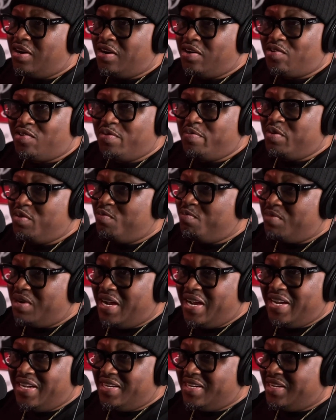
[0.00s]
Criminal
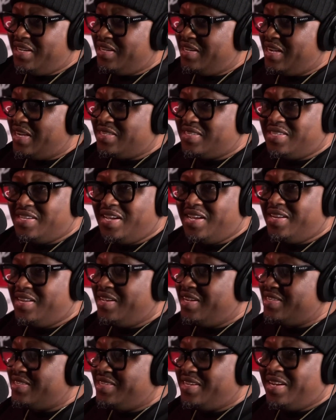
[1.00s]
Minded. That's
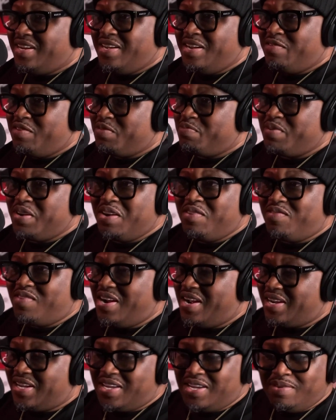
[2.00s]
that Eric B and
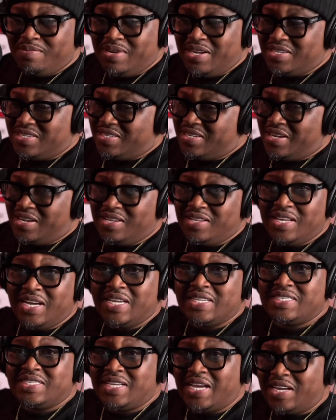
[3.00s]
Rakim.
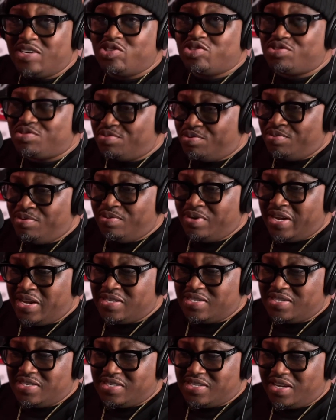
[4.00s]
That's that true
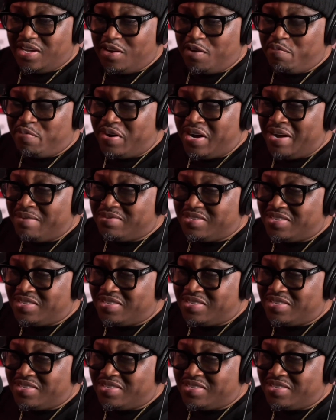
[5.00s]
essence of hip hop.